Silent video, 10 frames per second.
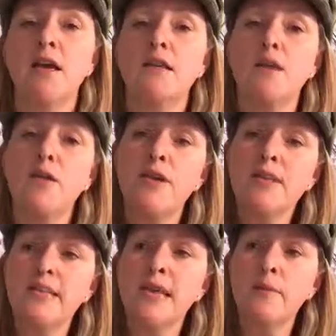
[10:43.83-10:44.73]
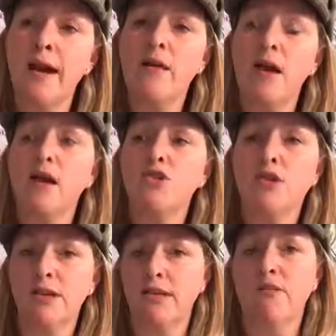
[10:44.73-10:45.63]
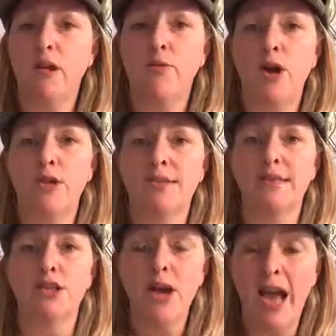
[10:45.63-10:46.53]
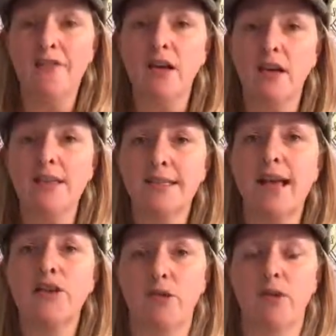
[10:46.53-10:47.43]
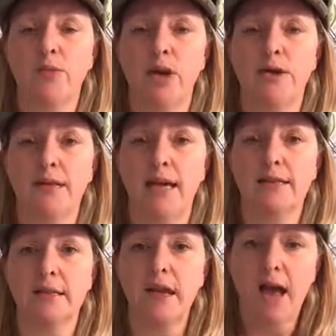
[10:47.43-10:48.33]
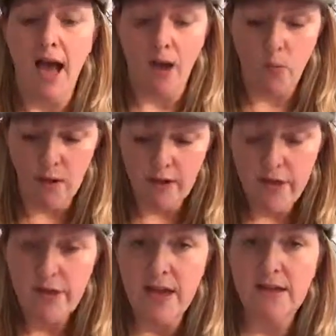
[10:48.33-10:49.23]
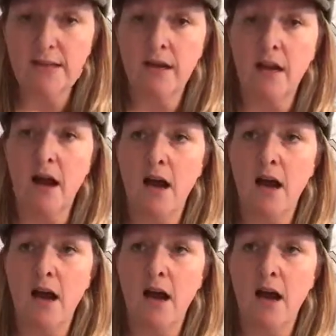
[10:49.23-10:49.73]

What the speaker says: So this thing about trusting your own process is you have to understand your own process. And one of the things that